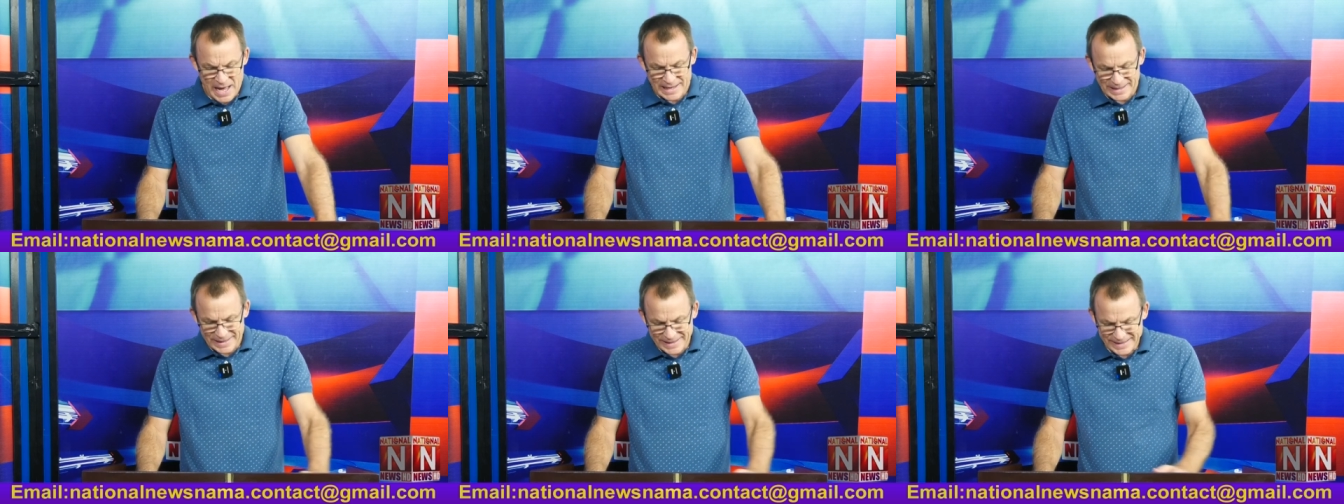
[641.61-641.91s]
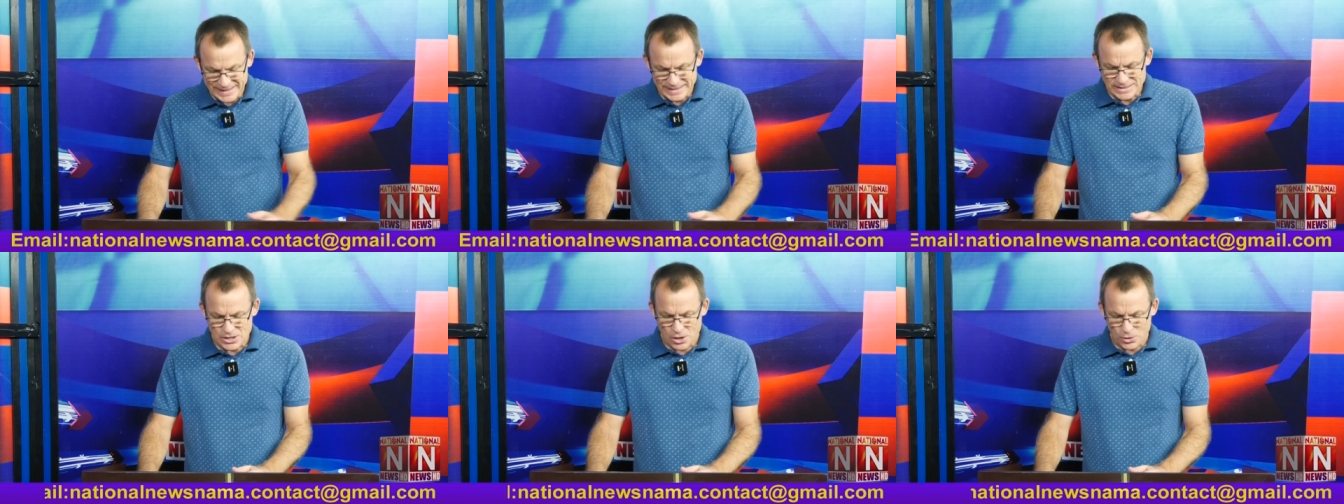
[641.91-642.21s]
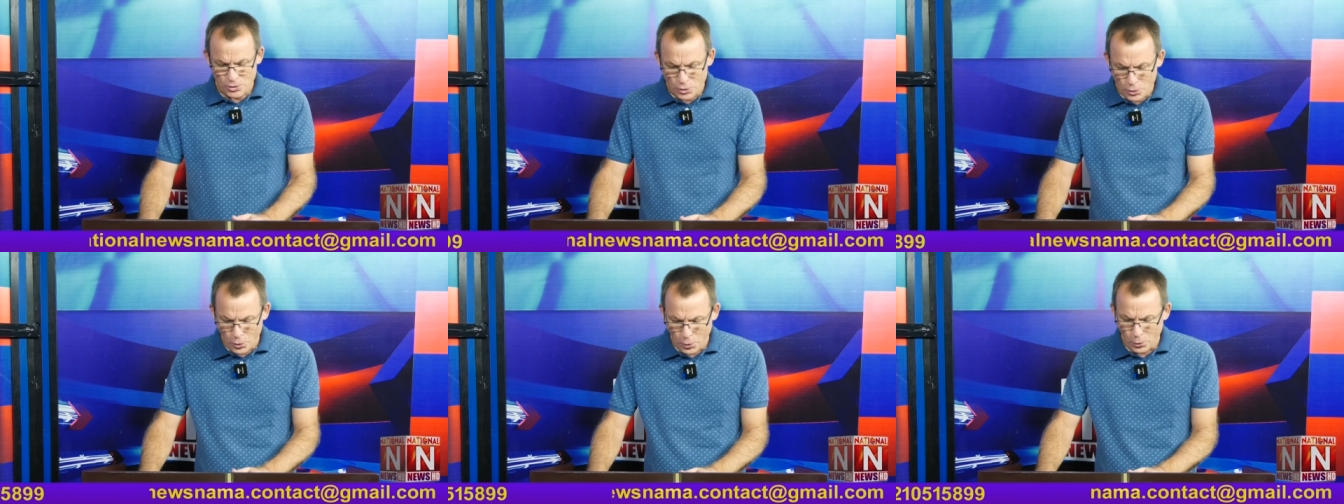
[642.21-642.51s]
leaders
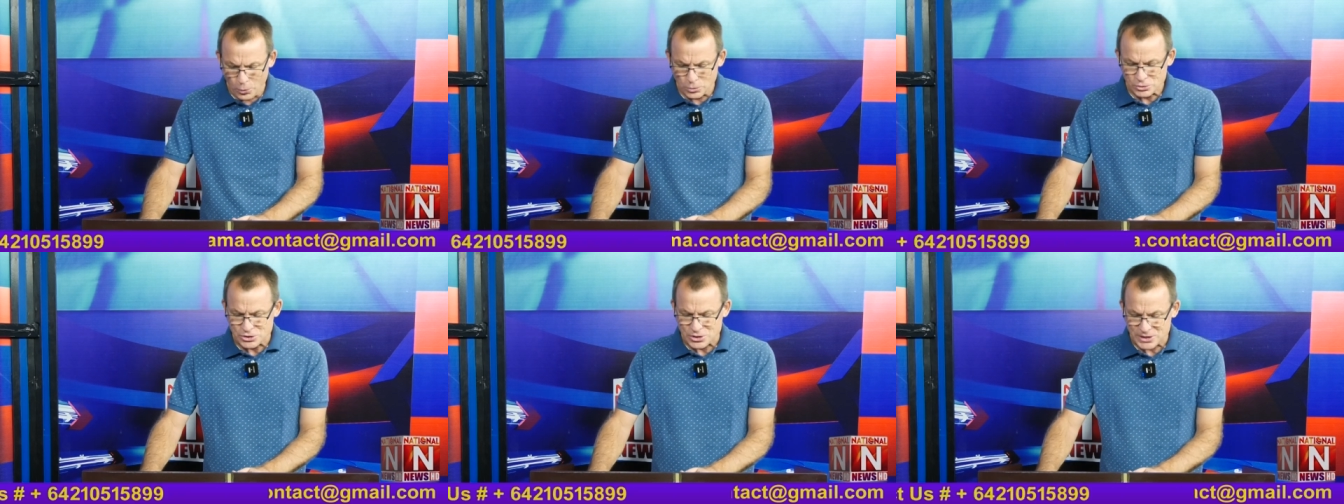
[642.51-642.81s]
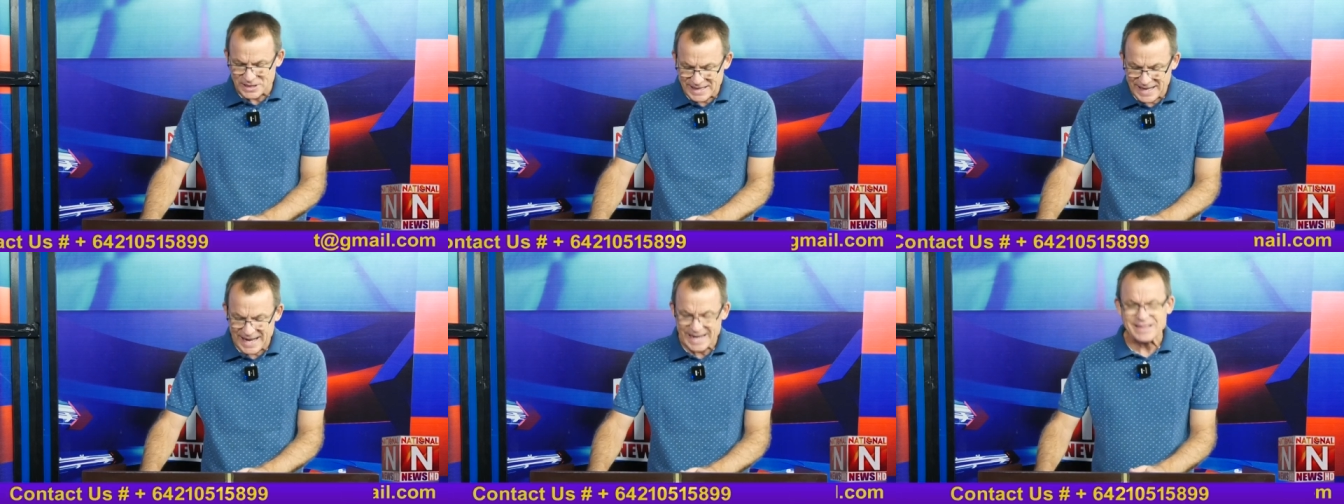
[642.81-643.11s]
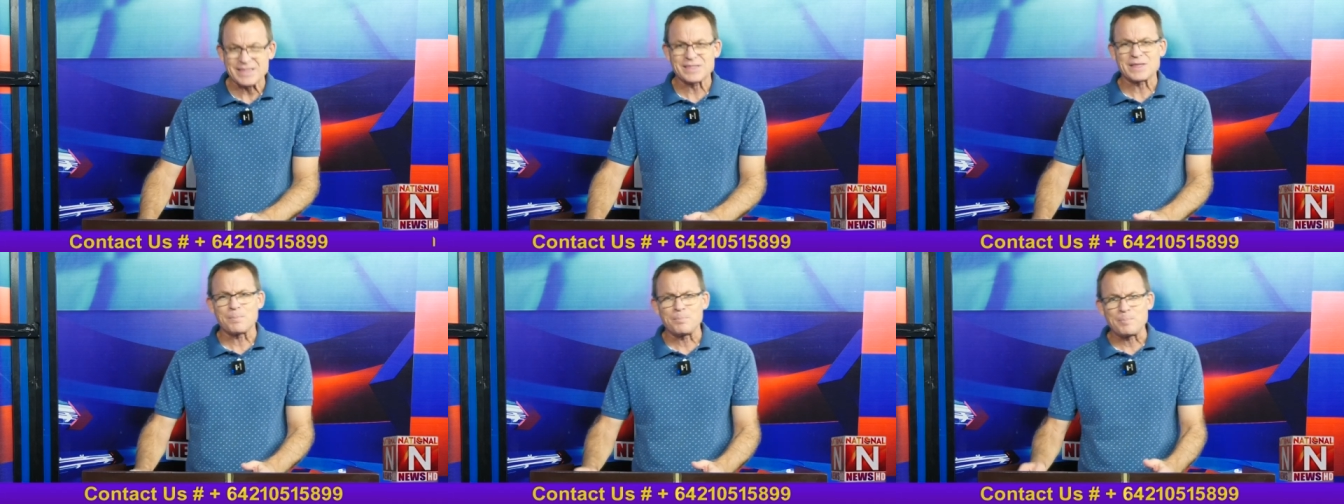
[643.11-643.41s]
are called to
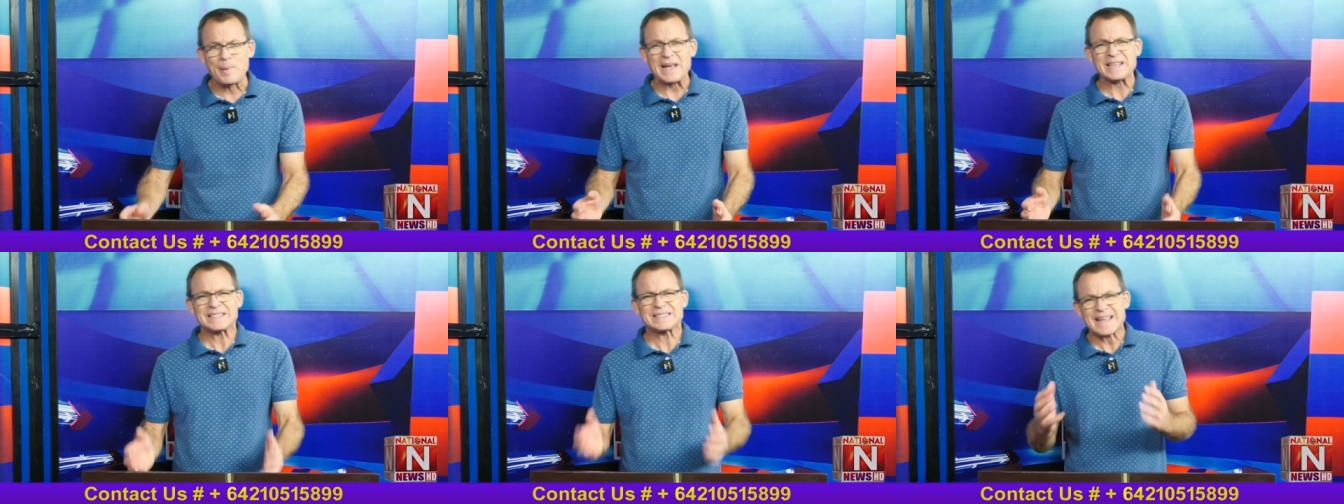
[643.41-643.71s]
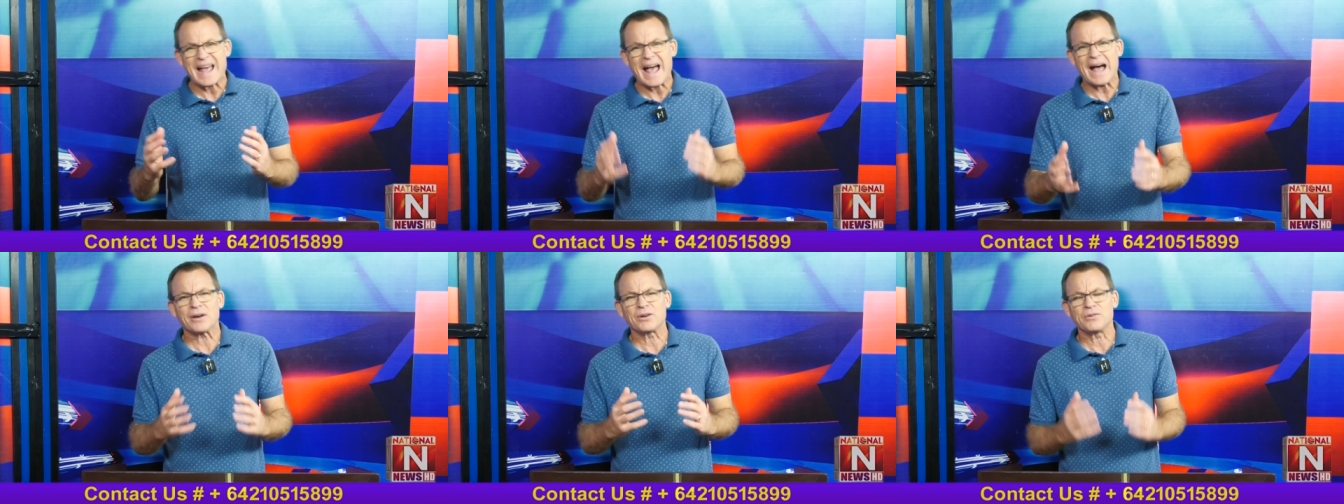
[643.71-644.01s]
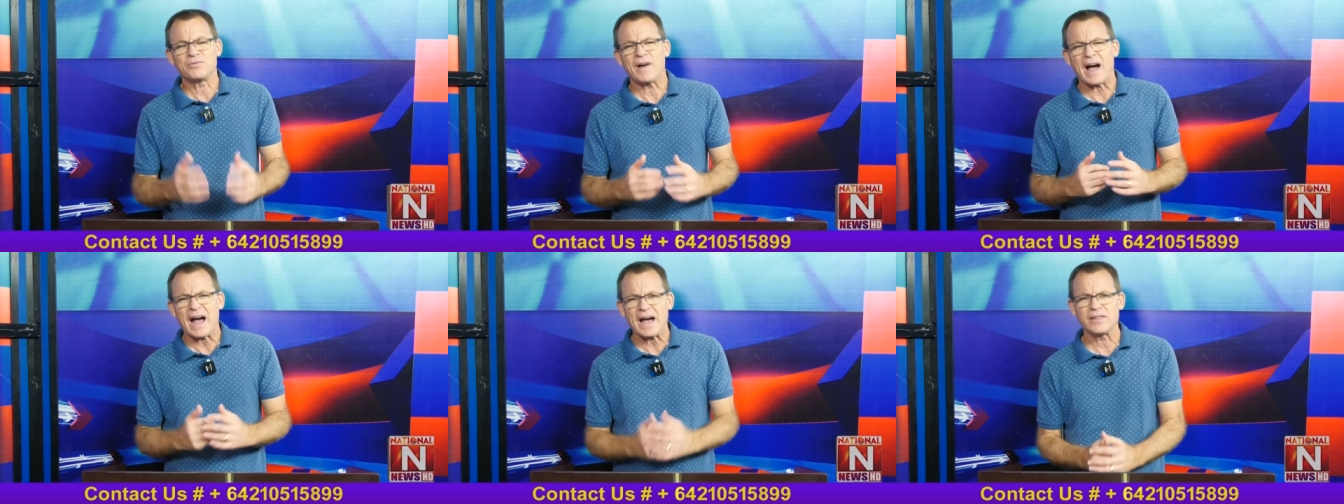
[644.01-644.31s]
get the best out
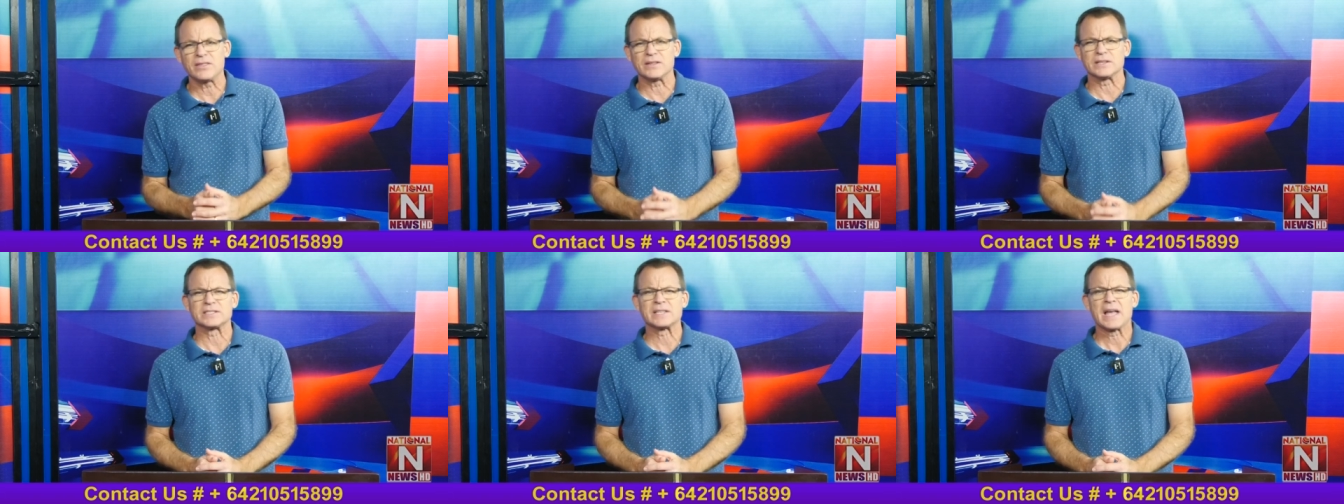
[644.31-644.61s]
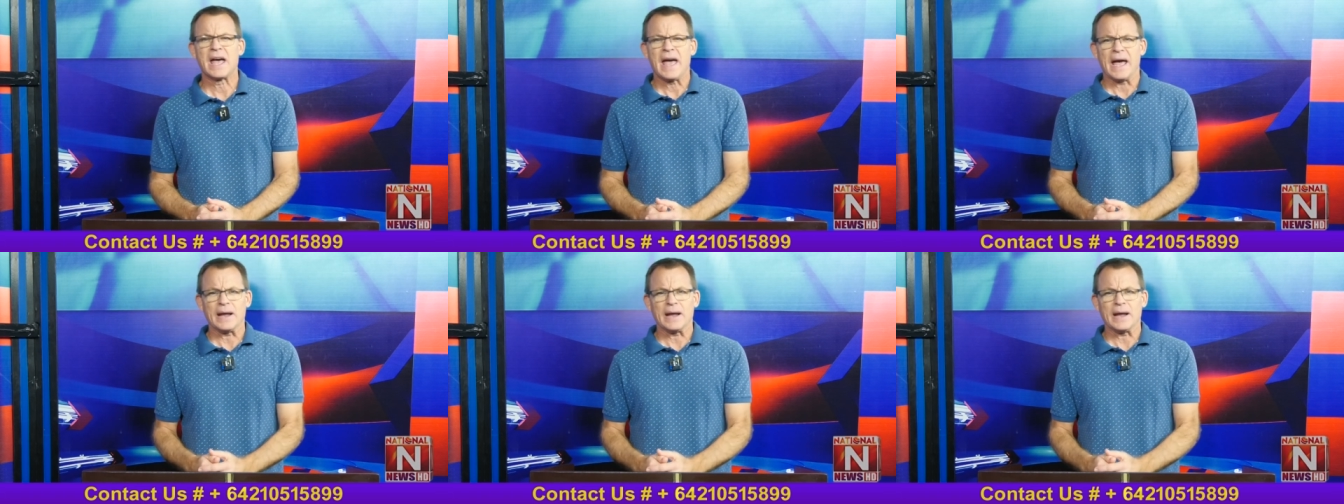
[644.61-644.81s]
of others.